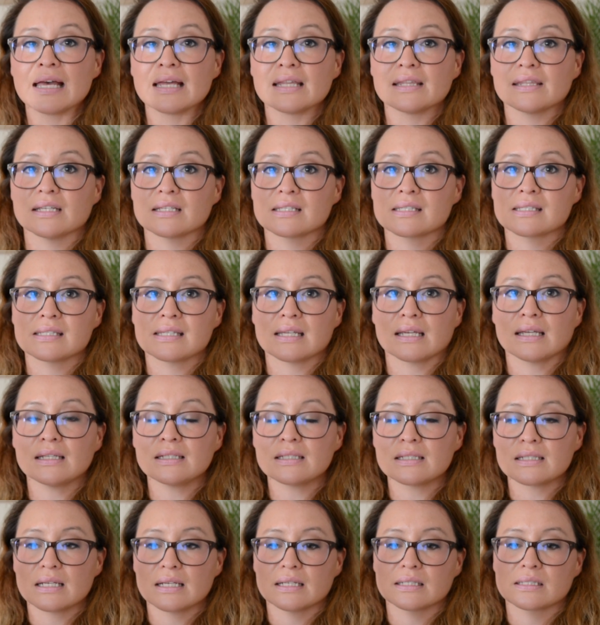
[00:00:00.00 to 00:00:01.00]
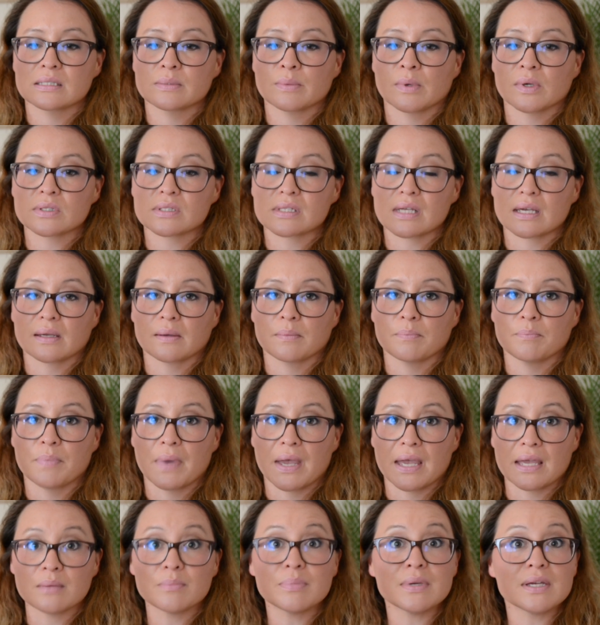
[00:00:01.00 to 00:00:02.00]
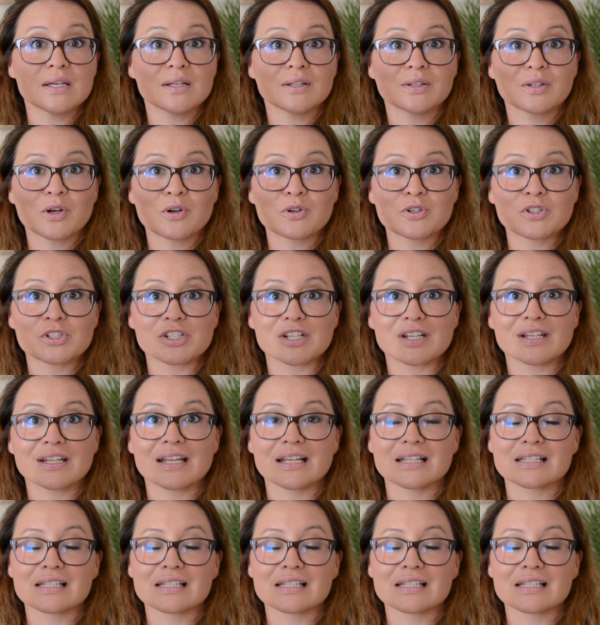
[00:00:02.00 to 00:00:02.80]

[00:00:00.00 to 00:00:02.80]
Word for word: The scent, it smells like baby lotion.